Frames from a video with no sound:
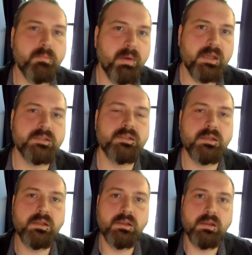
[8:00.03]
the best
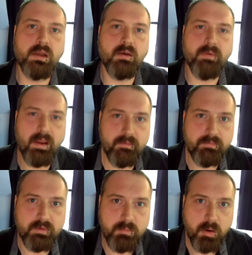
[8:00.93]
of
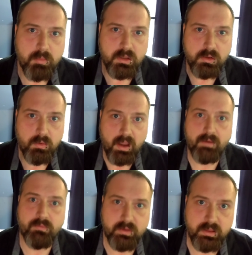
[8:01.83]
every moment you
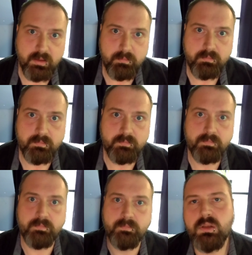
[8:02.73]
have with them.
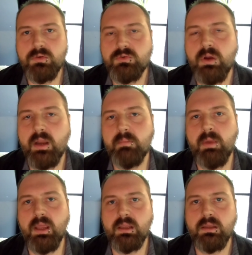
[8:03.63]
You try to
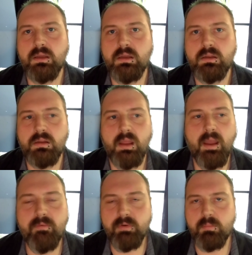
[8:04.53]
make
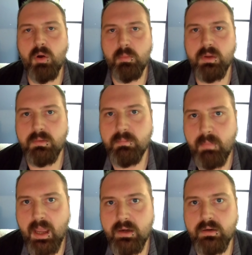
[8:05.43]
every moment
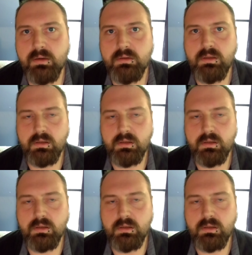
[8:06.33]
matter.